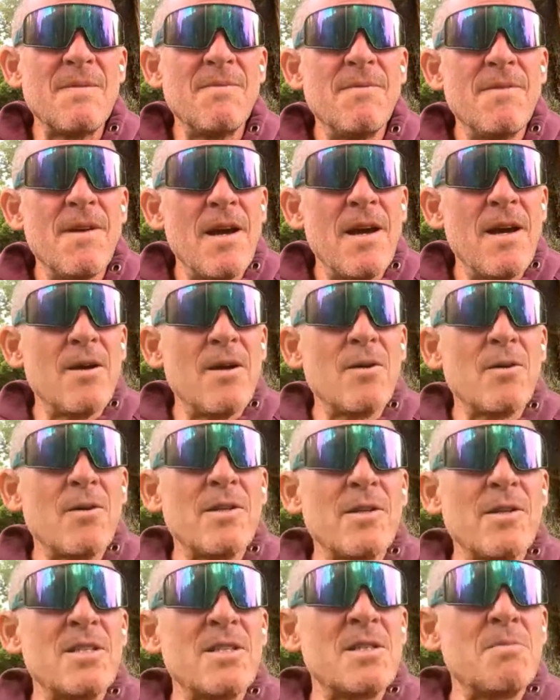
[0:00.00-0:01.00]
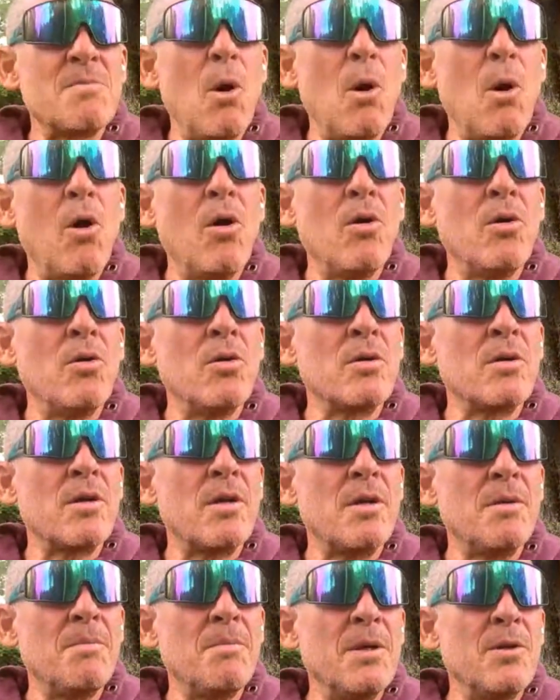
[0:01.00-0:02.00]
Very small
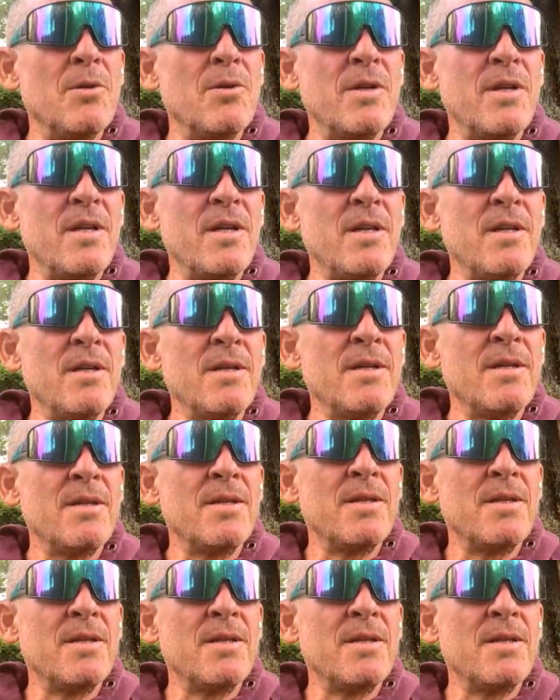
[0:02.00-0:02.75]
community,